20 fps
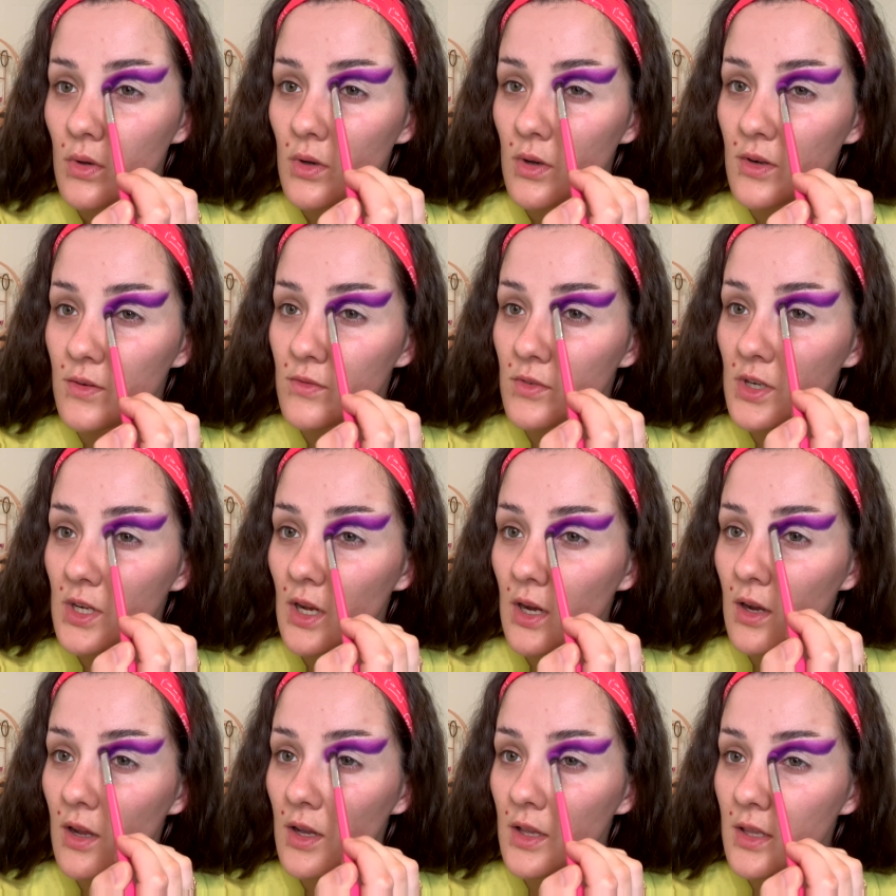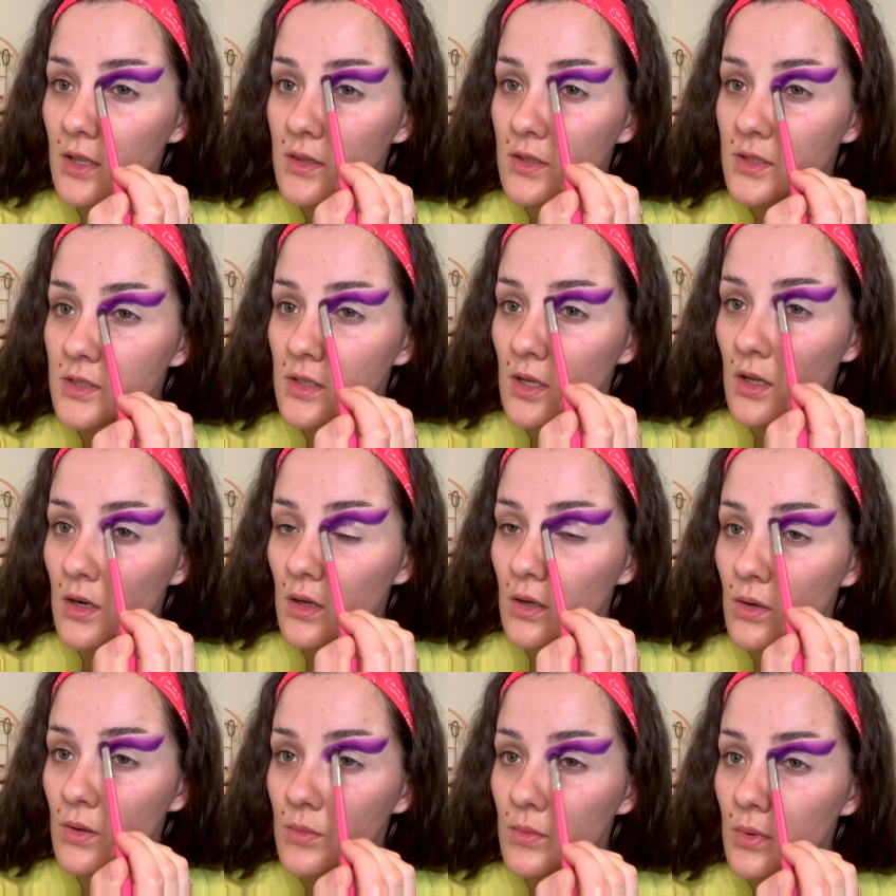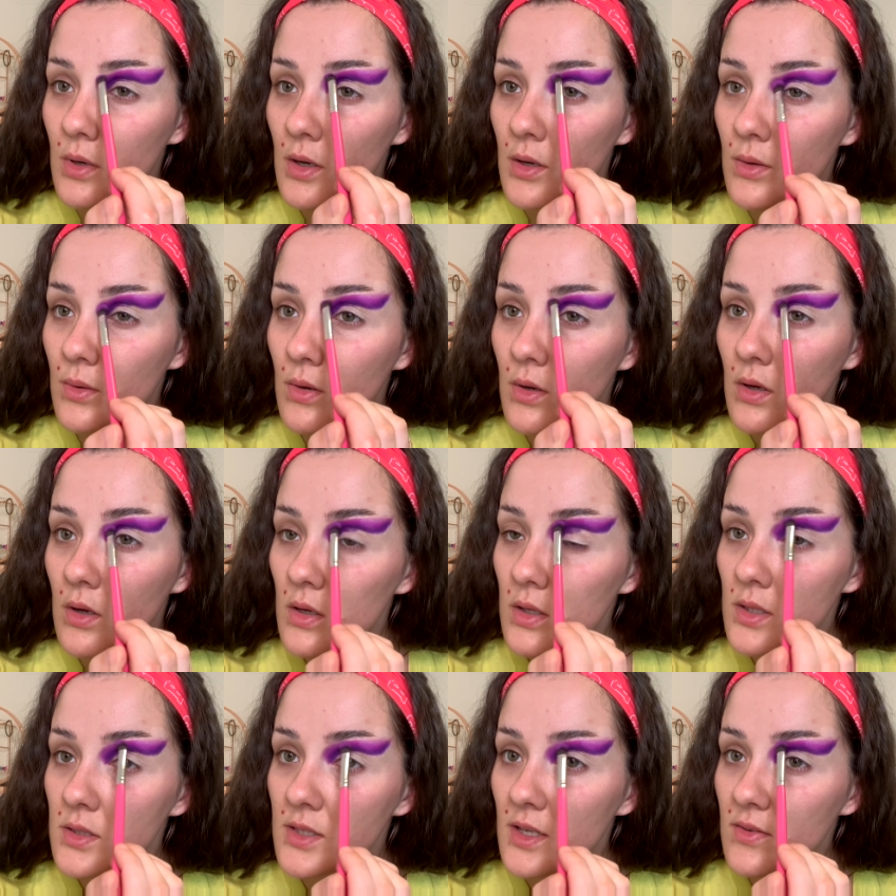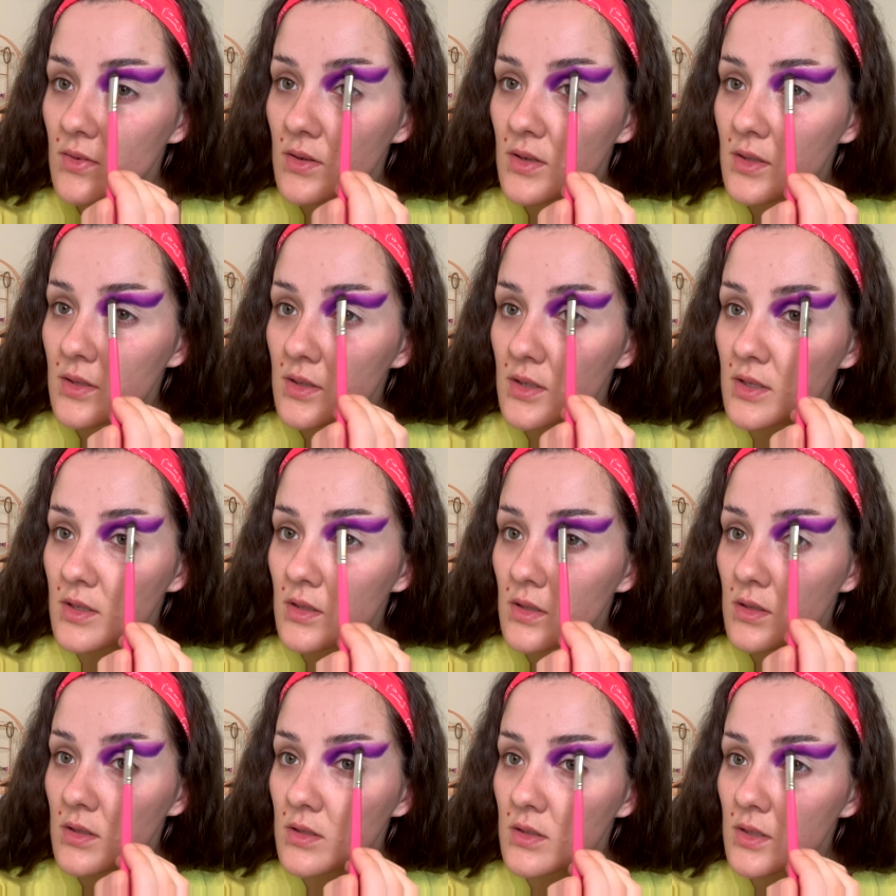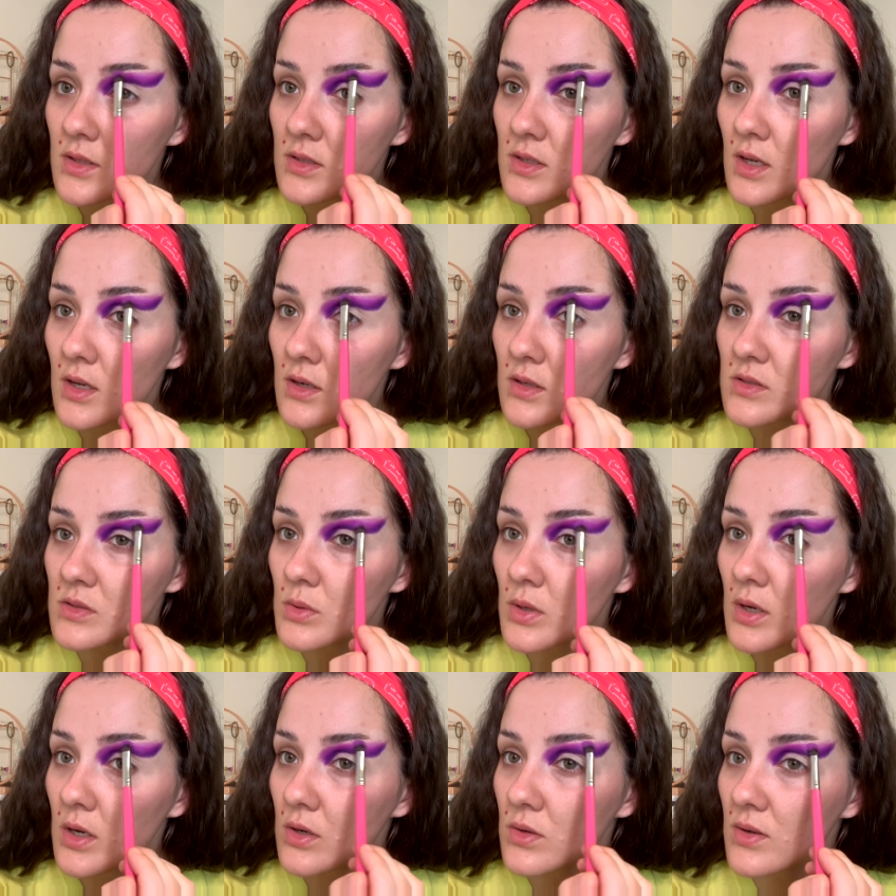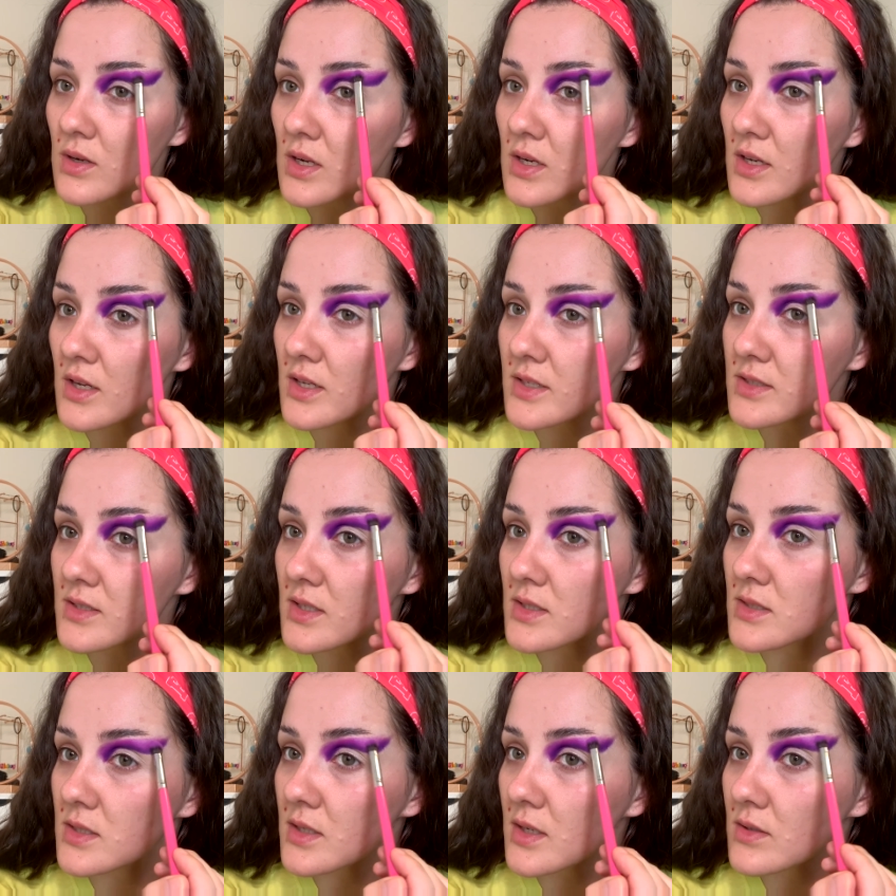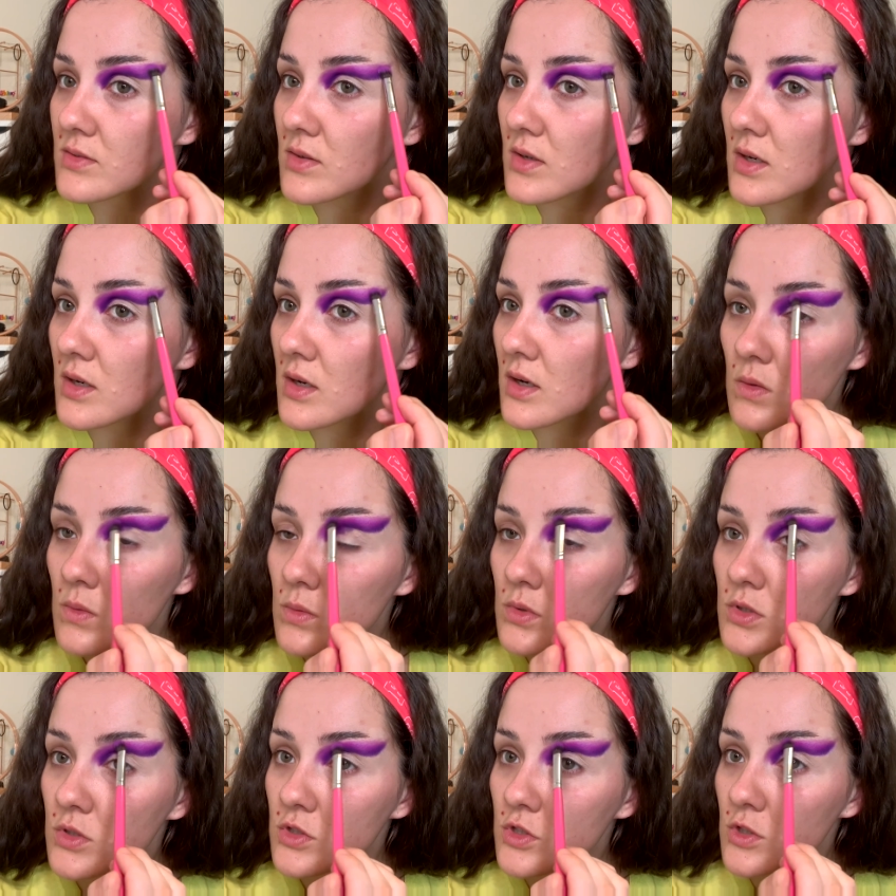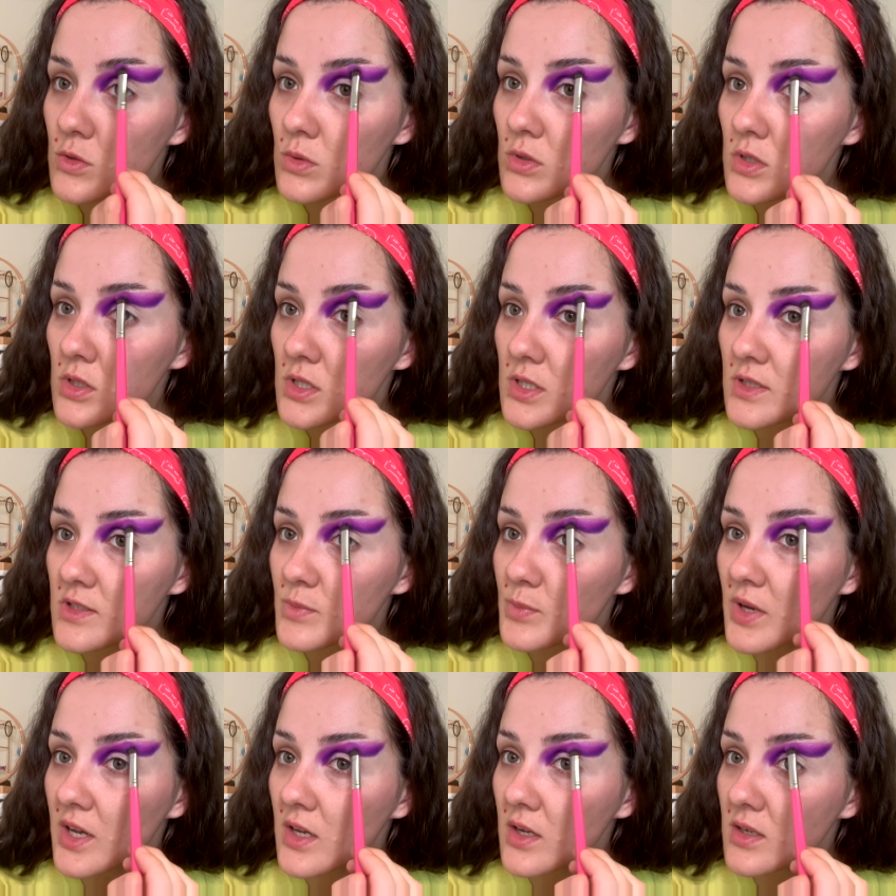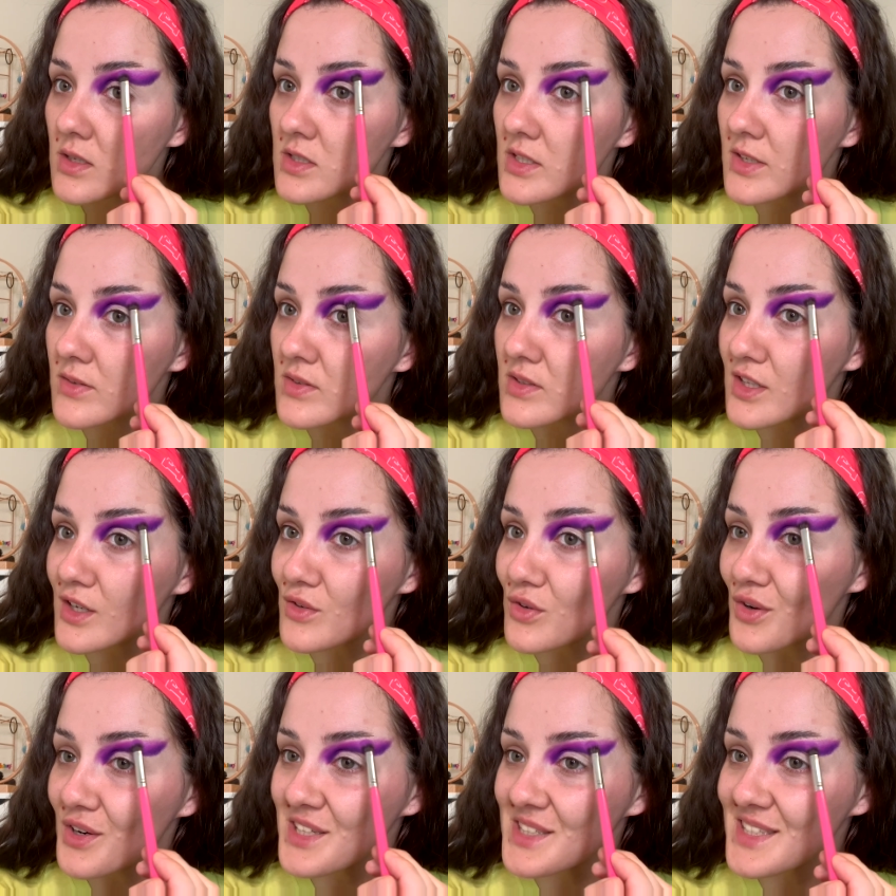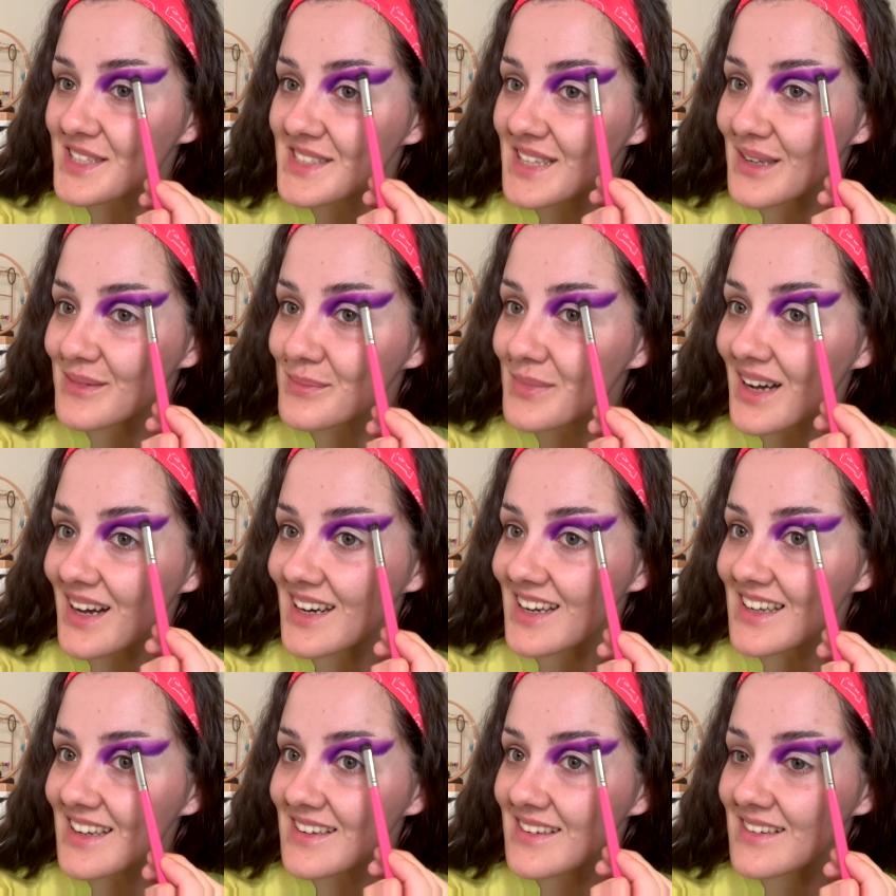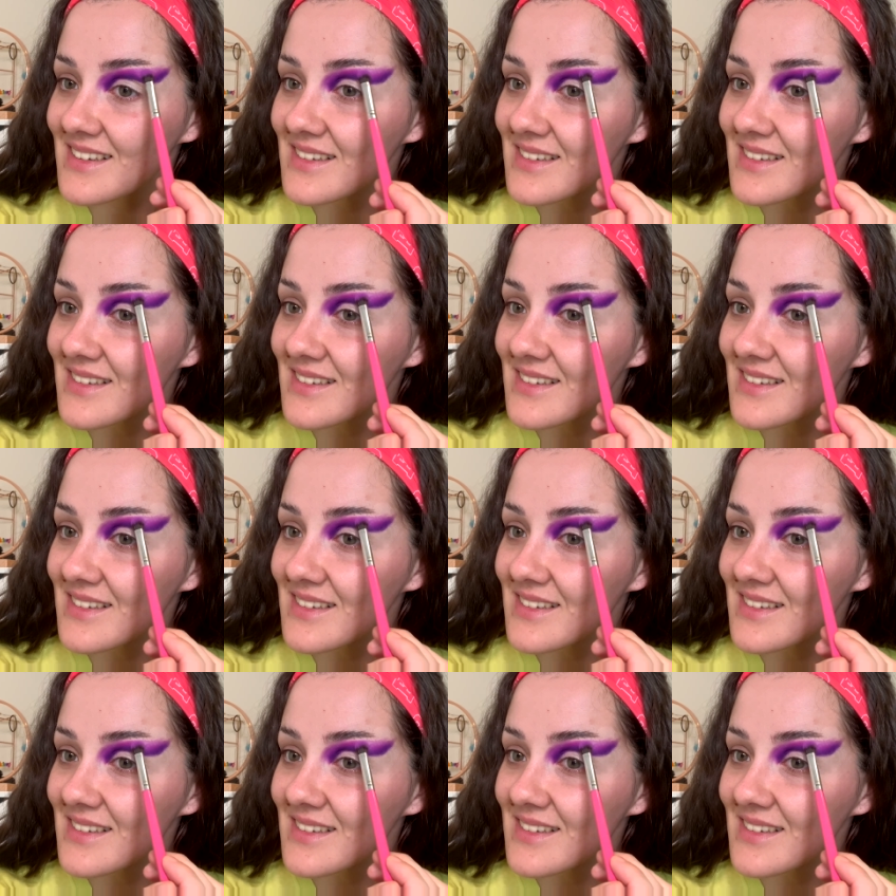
I'm really liking this colour combo. I definitely think these colours work really nicely together, which you would expect given they're all in the same palette.